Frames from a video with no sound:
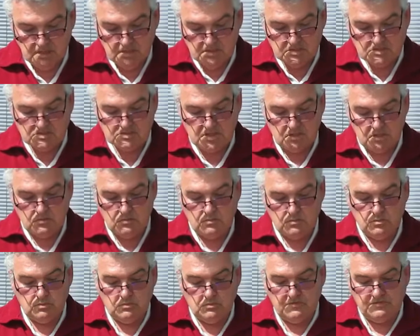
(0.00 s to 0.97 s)
So
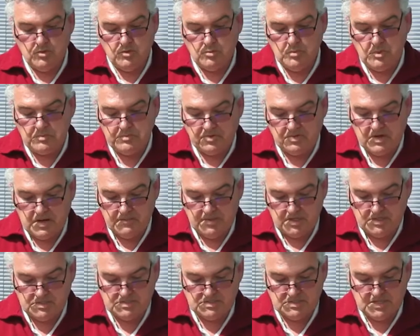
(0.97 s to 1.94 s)
with all my
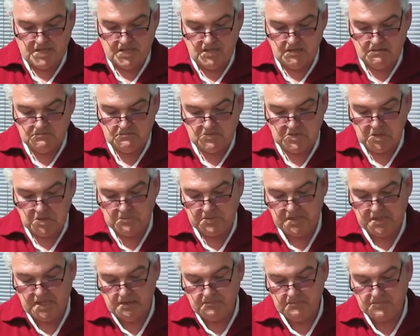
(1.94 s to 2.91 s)
parameters set, I
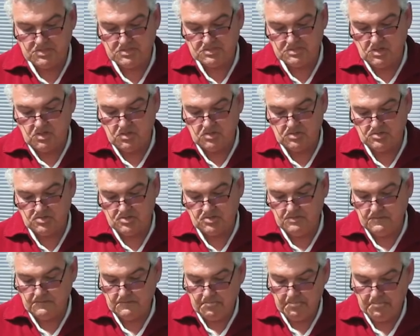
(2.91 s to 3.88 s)
began my search.
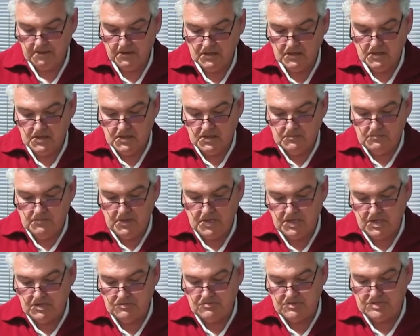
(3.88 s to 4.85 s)
Many
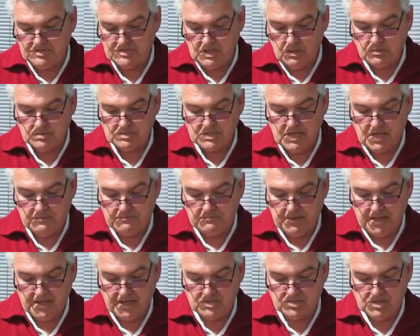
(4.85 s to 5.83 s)
of the results came
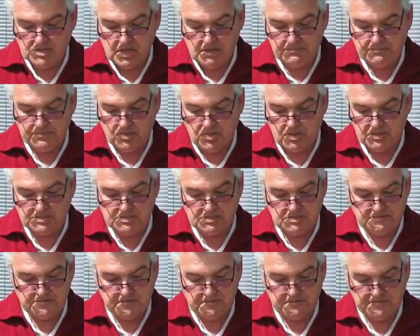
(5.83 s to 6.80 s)
back showing prices
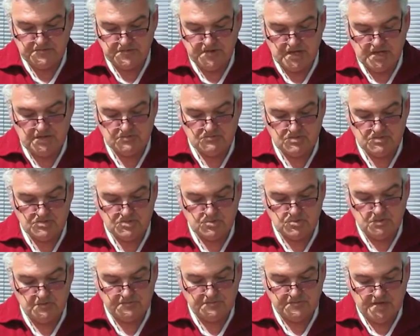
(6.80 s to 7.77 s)
from £300 to
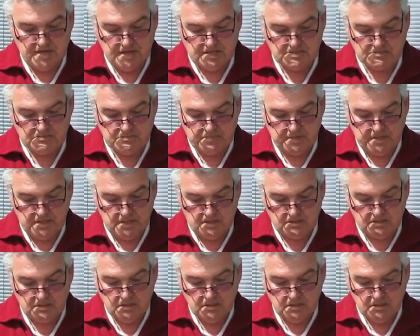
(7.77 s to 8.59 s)
£1,000.